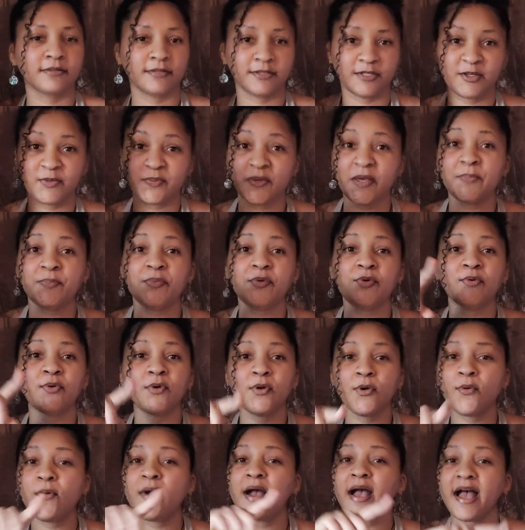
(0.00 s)
the people
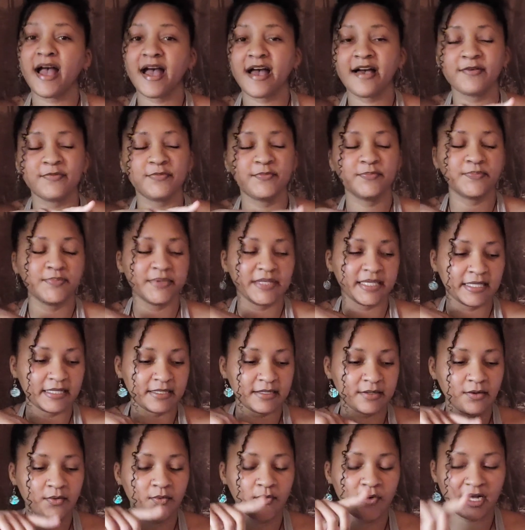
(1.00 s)
who have
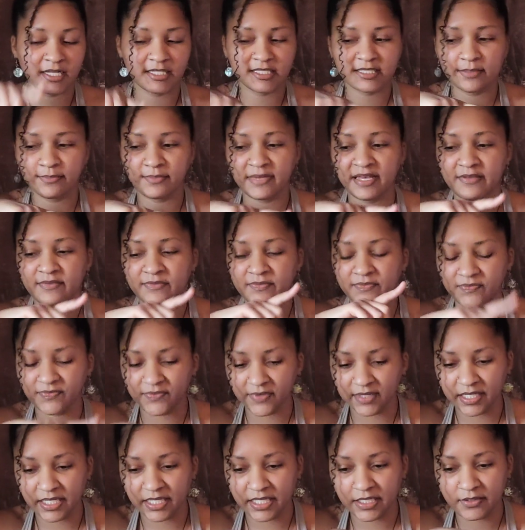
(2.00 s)
been watching my
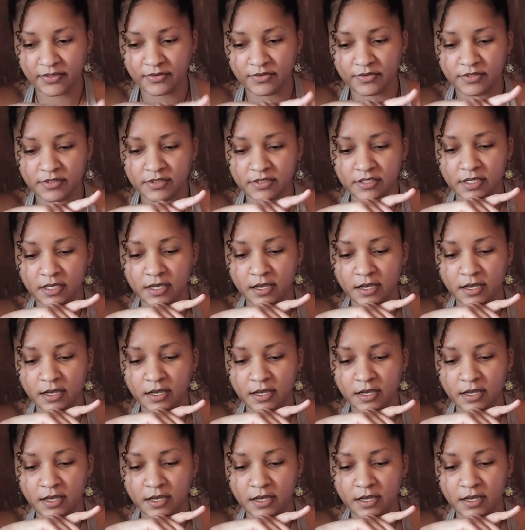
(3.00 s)
videos,